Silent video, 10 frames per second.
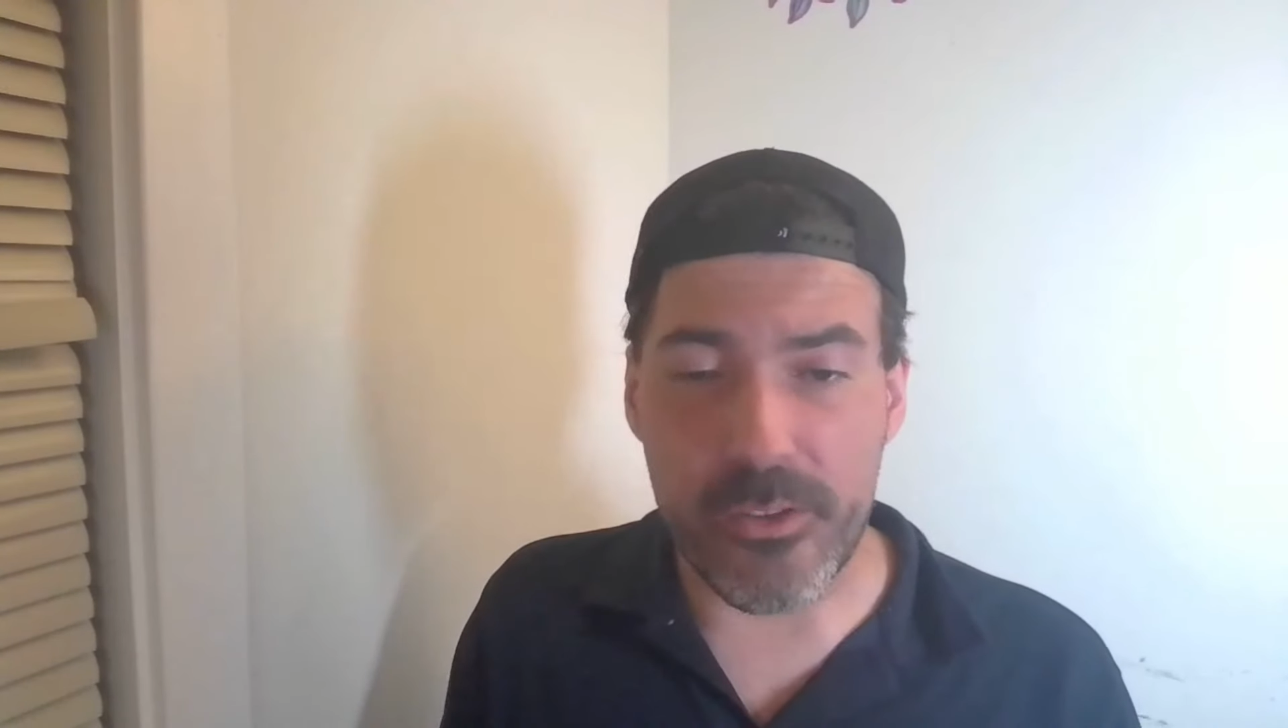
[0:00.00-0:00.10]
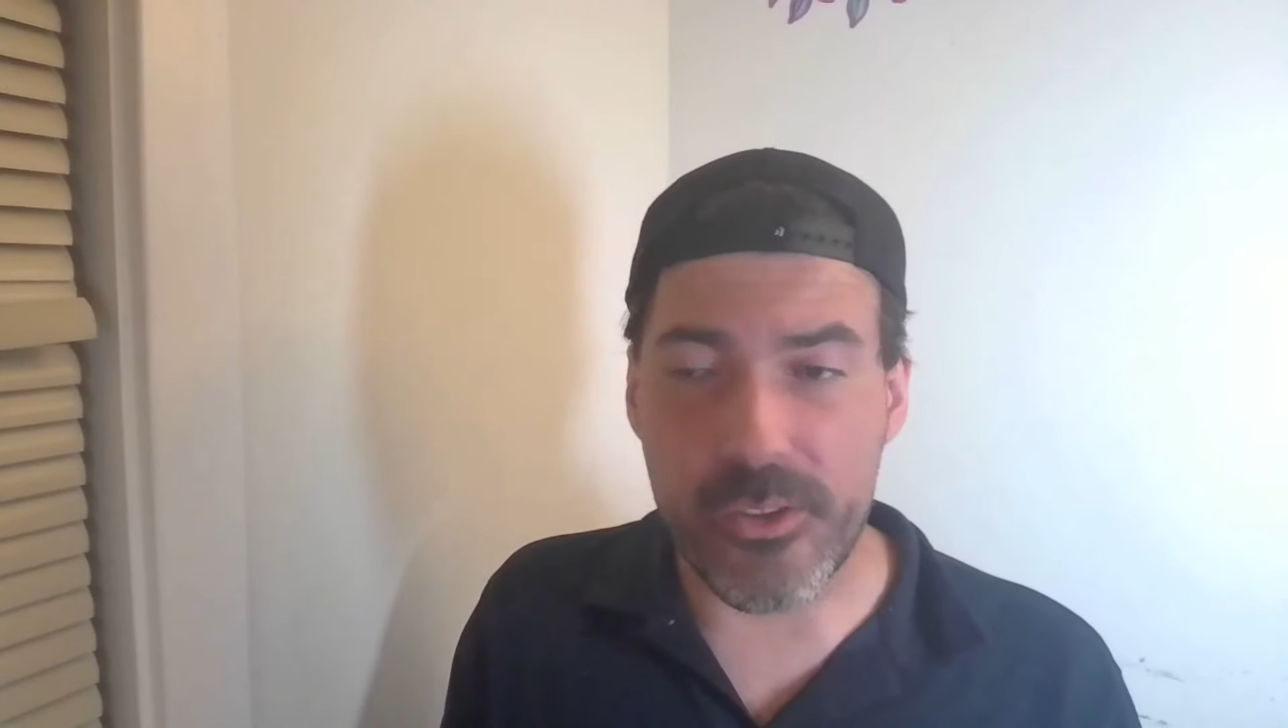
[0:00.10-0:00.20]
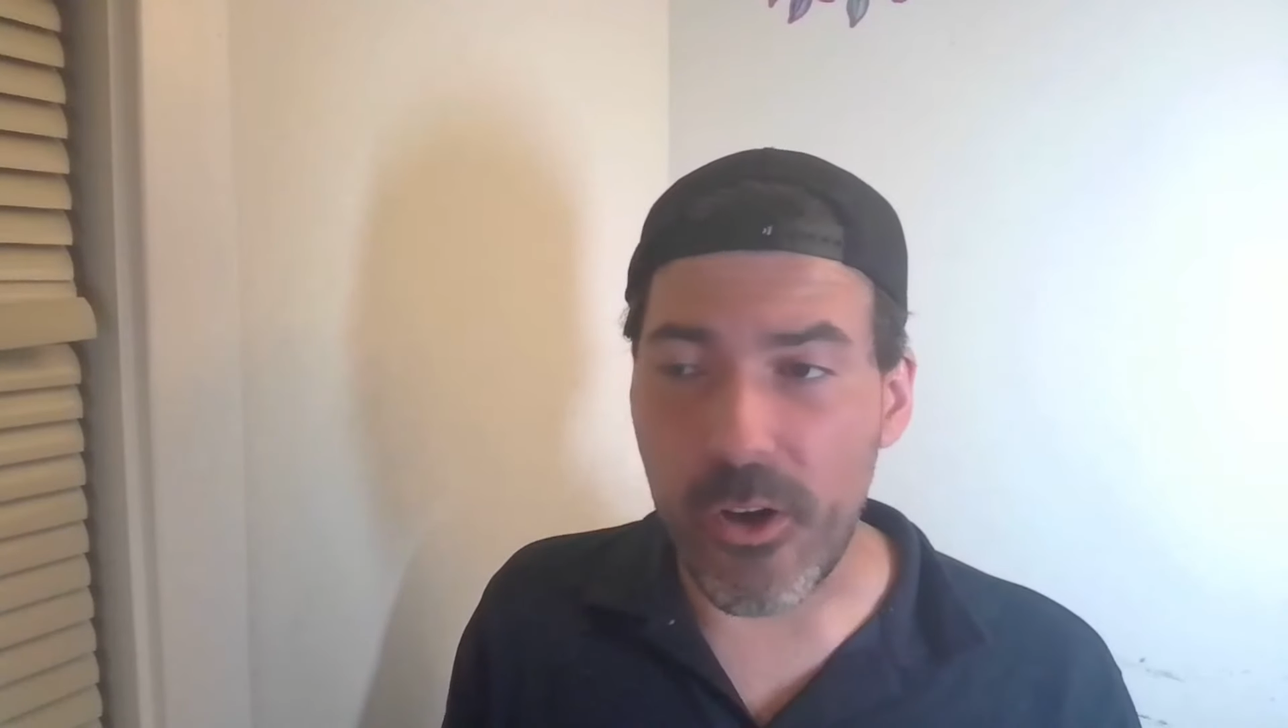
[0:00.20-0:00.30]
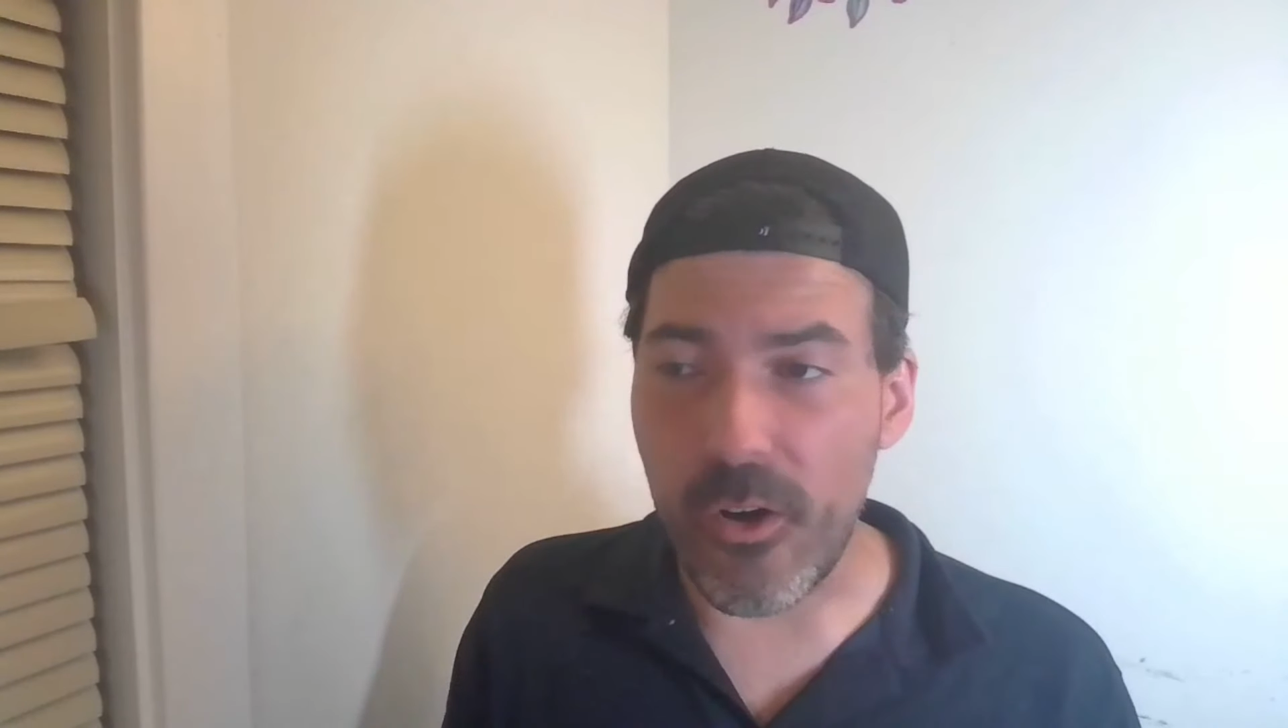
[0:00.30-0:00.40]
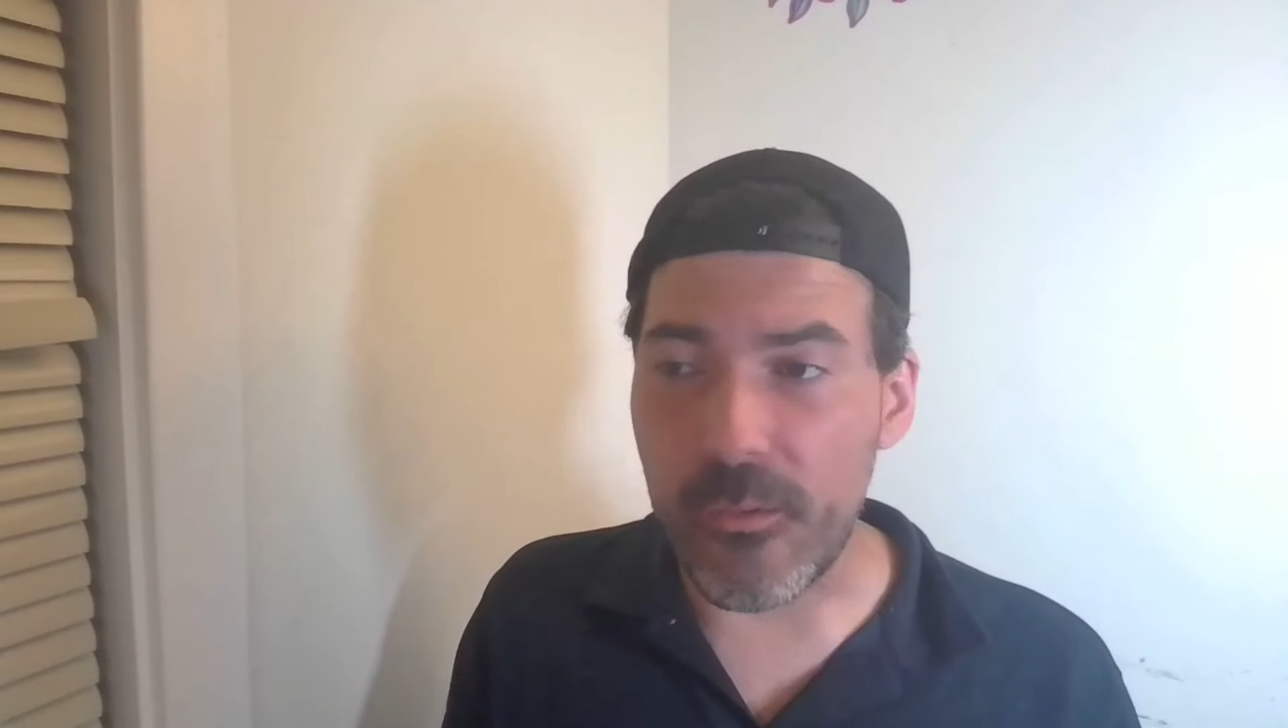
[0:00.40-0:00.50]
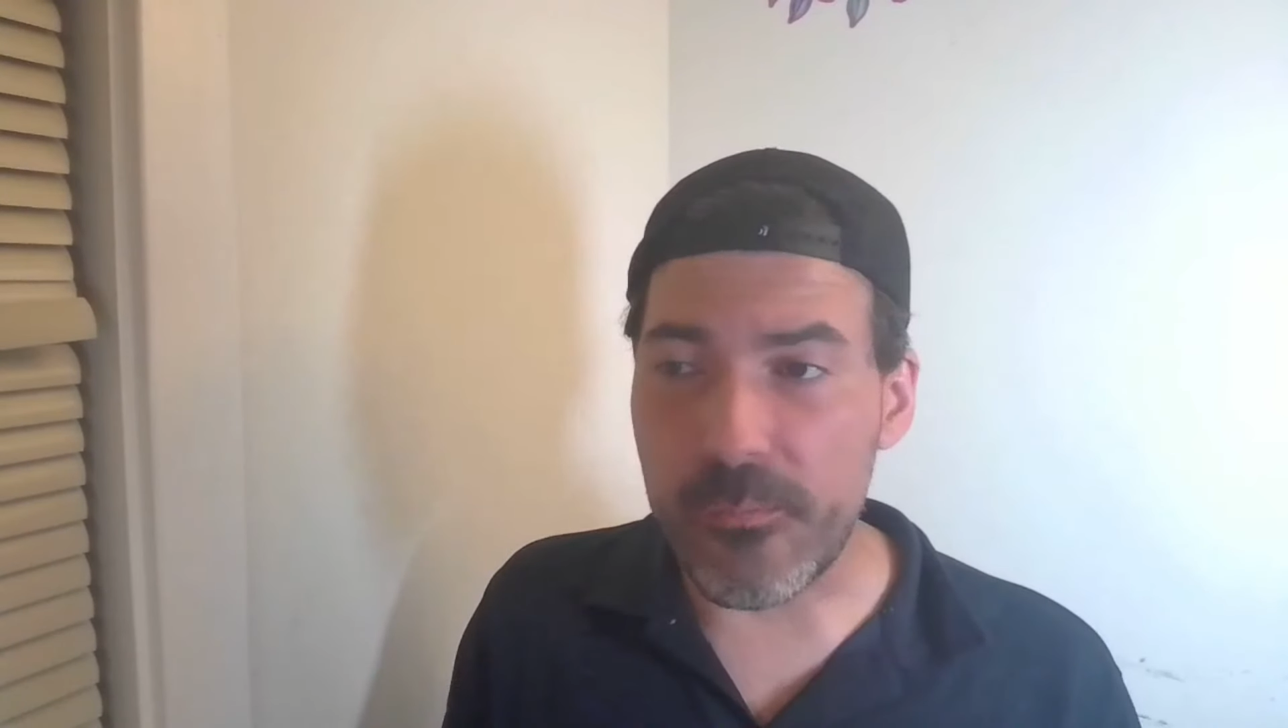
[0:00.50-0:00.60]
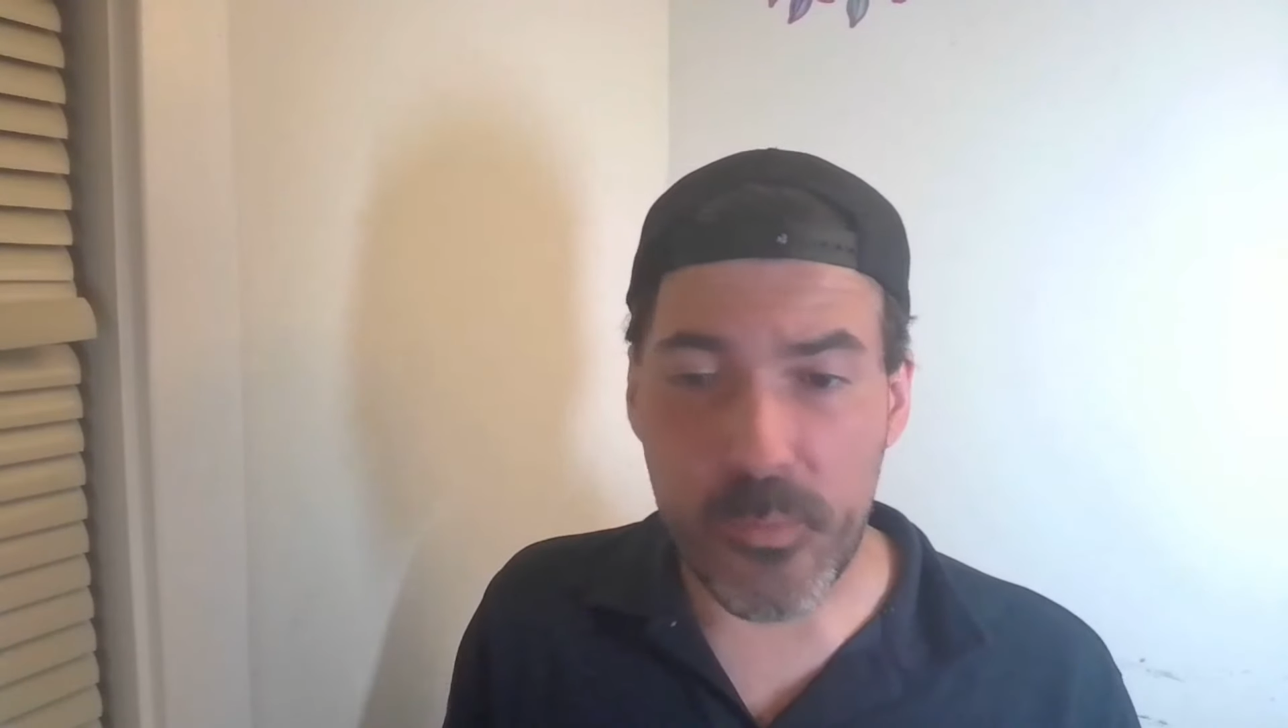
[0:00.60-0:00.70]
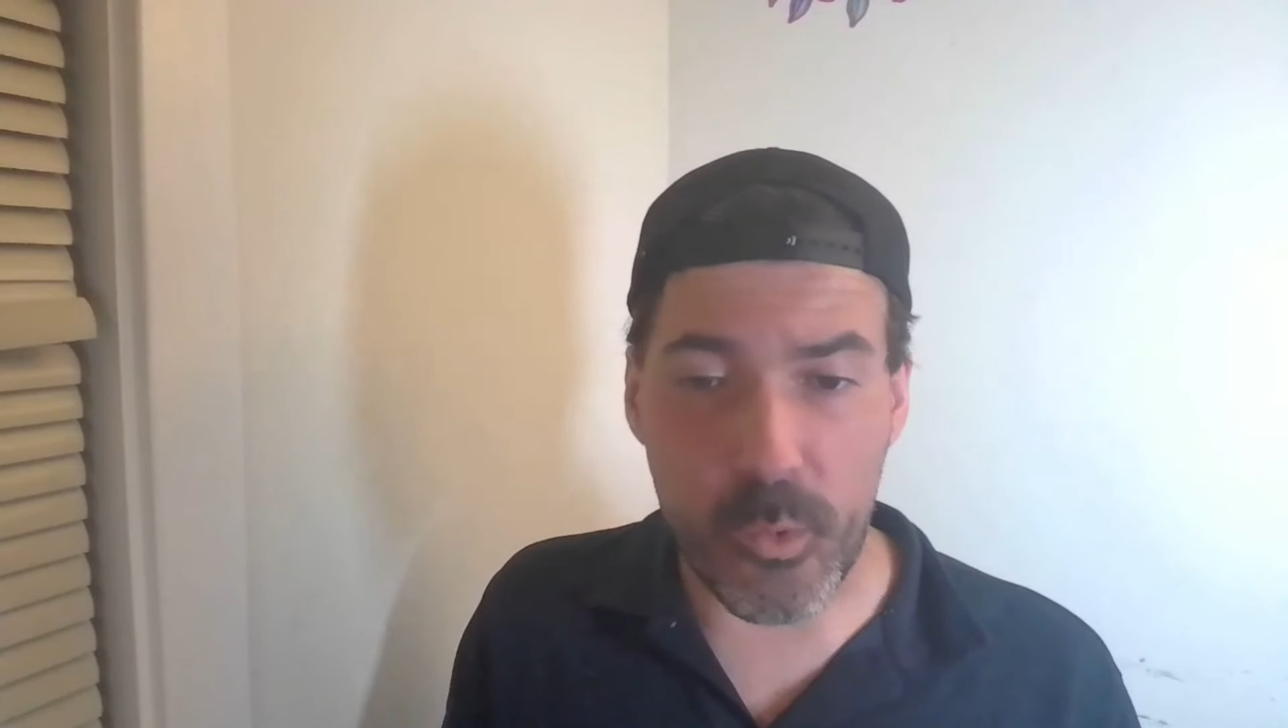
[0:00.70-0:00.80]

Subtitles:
So